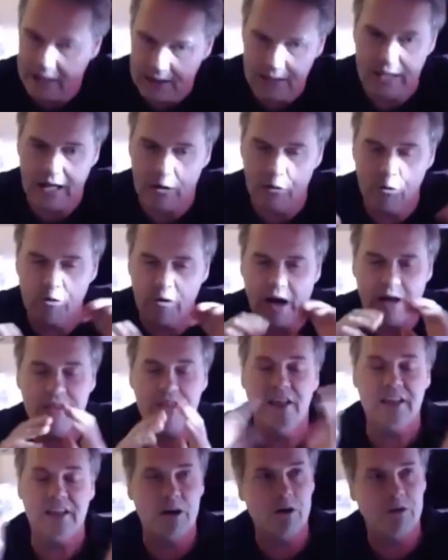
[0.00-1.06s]
They're all, I
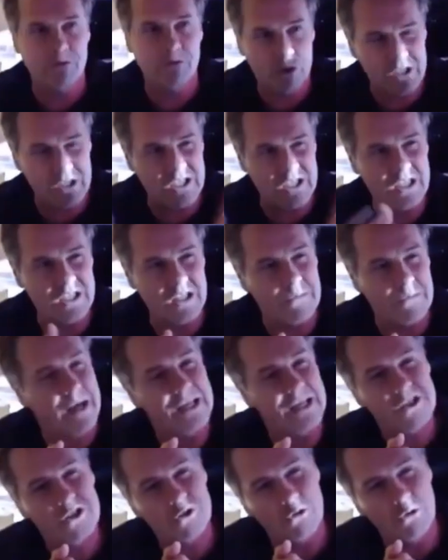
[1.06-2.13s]
think they're of order 10 to the
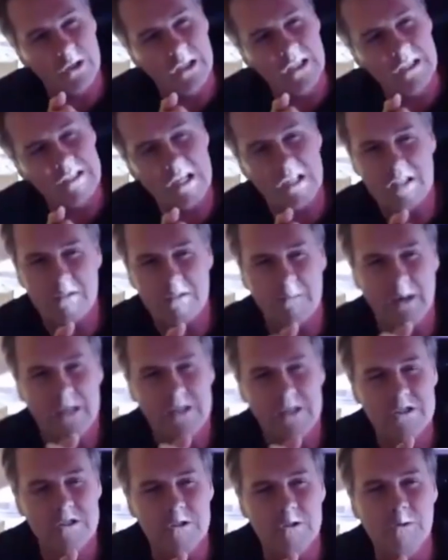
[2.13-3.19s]
minus 3, 10 to the
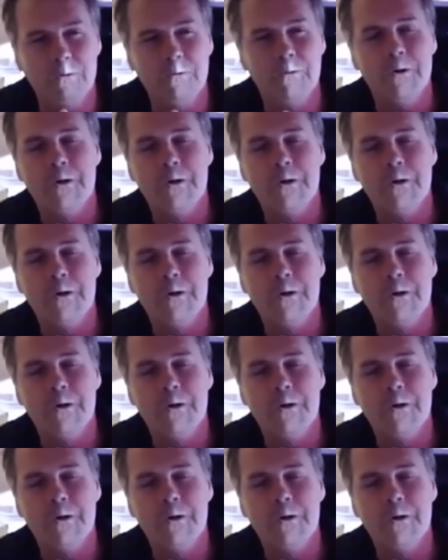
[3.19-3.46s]
minus 2, 10